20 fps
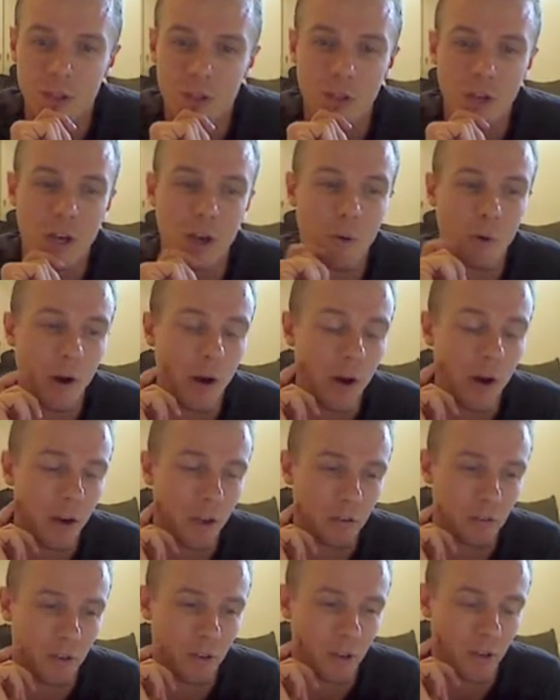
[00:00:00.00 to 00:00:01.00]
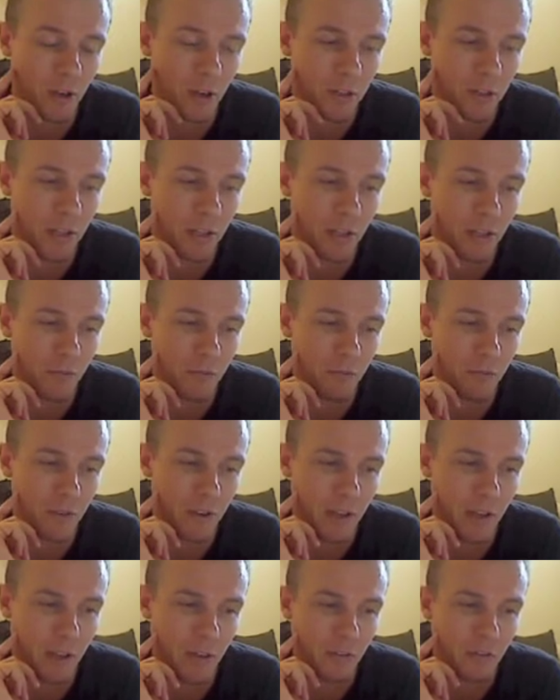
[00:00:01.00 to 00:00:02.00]
No worries, and I think if
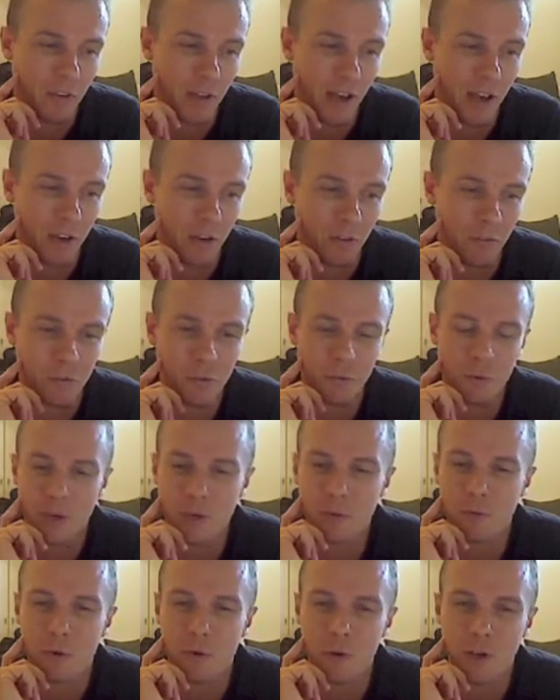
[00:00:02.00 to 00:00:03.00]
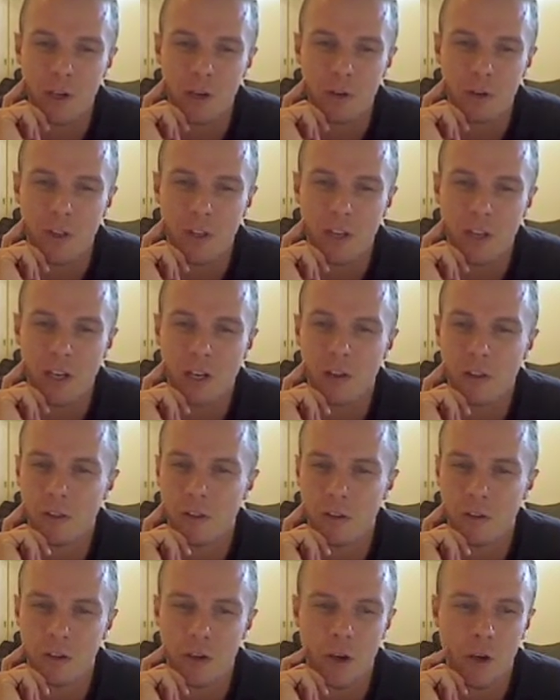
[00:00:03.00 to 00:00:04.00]
the start of 2014 is
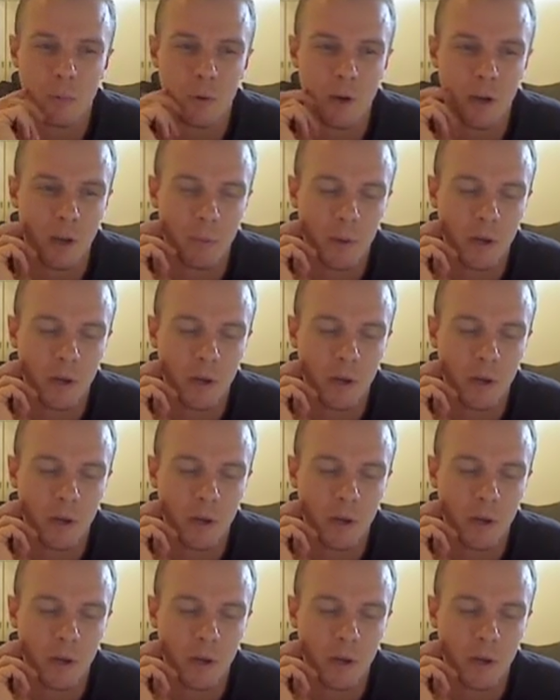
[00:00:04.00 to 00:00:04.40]
anything to go by,